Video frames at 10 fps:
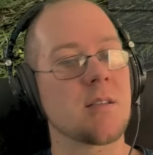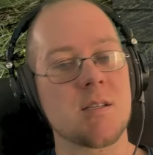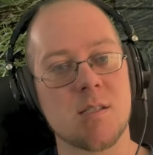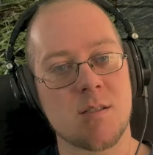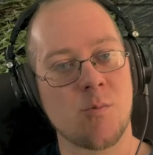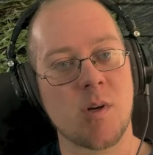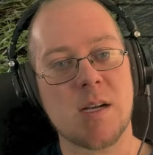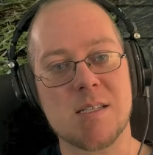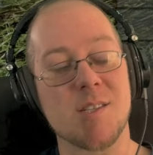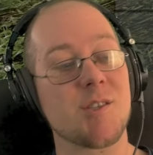this is the one
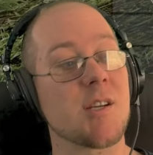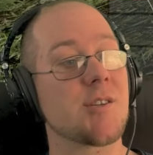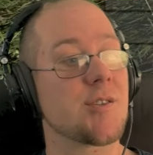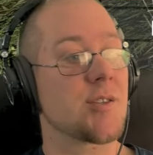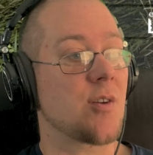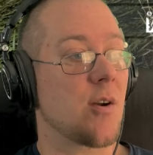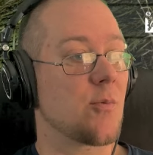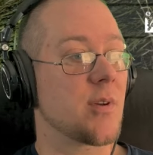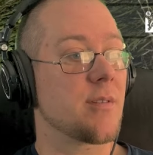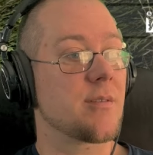I suggest you
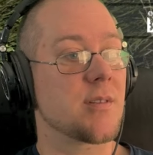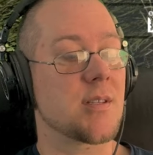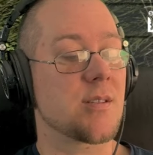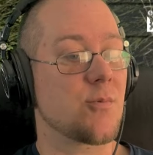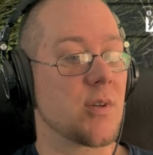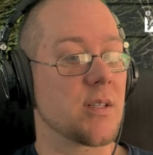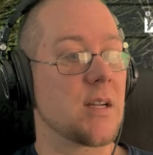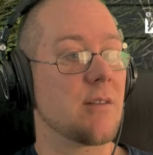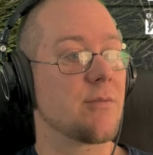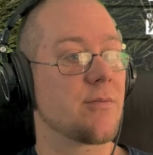start with. This is one
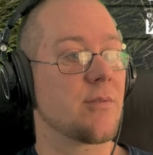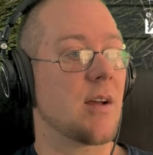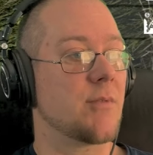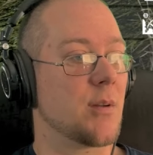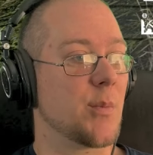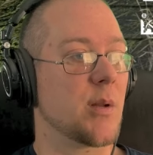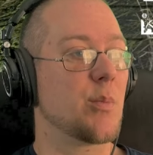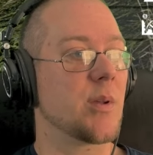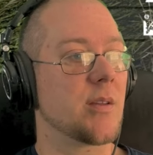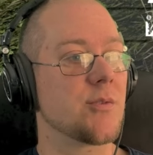that I've done many
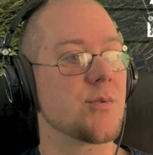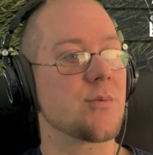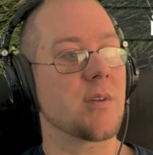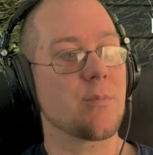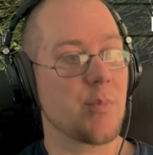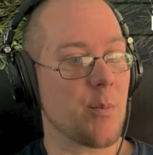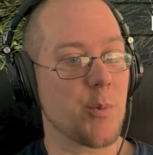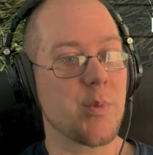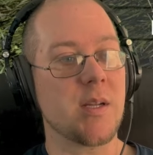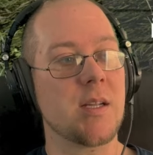playthroughs with.
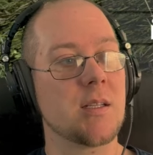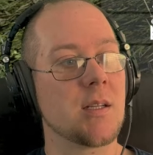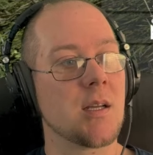Pummel Pete